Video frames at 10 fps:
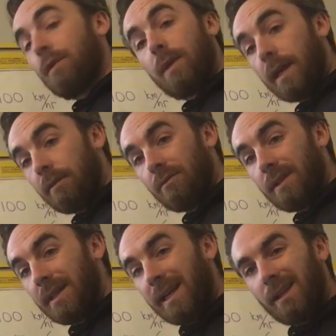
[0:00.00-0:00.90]
if you can't
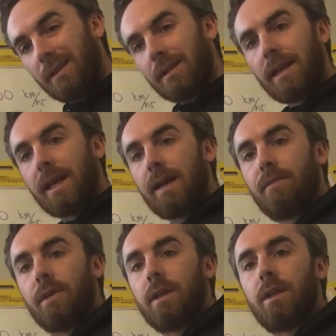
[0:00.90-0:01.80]
read anything that I
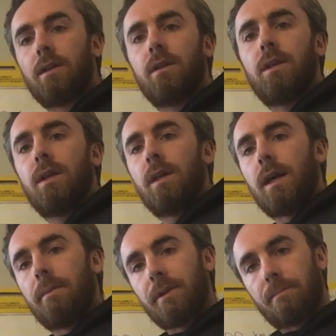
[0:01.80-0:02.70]
have on here,
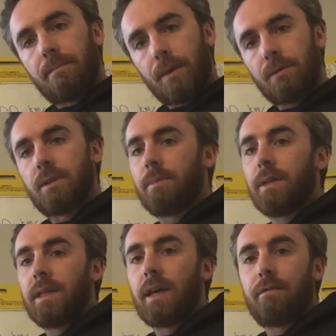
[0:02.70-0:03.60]
I'm going to post a
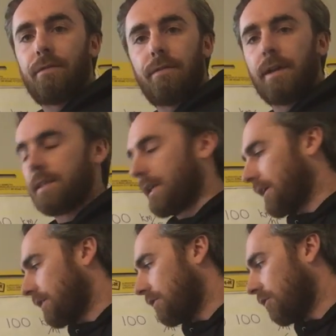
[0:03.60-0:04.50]
PDF as I
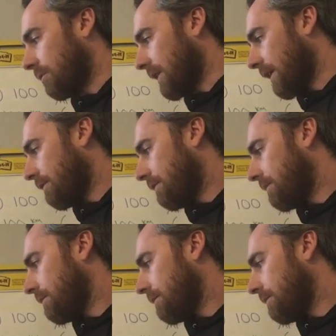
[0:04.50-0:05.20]
normally have.